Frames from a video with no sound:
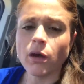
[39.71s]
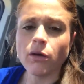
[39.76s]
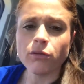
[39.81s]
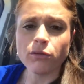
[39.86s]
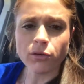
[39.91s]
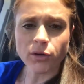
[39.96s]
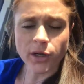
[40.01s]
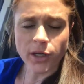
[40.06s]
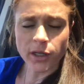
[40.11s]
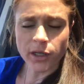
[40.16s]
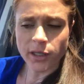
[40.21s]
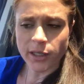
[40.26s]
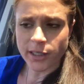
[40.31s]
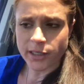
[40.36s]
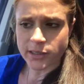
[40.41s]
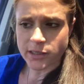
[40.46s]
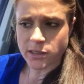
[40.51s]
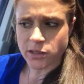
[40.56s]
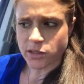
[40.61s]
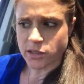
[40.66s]
For
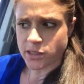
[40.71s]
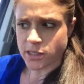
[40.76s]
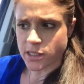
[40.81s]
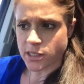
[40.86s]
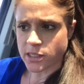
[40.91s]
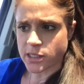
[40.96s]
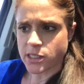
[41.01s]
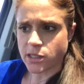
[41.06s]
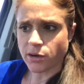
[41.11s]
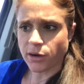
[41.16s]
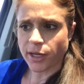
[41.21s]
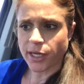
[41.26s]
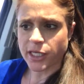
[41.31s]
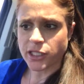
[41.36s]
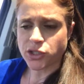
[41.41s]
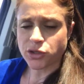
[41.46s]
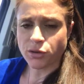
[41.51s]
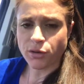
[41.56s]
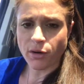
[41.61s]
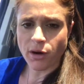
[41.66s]
instance, their
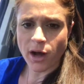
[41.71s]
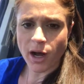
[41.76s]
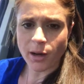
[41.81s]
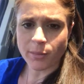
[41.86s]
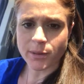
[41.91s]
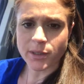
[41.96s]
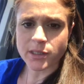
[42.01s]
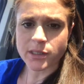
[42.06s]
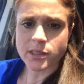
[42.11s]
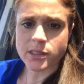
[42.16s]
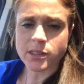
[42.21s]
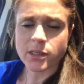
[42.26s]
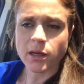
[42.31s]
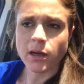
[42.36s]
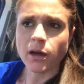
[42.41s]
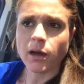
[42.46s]
age or their hobbies.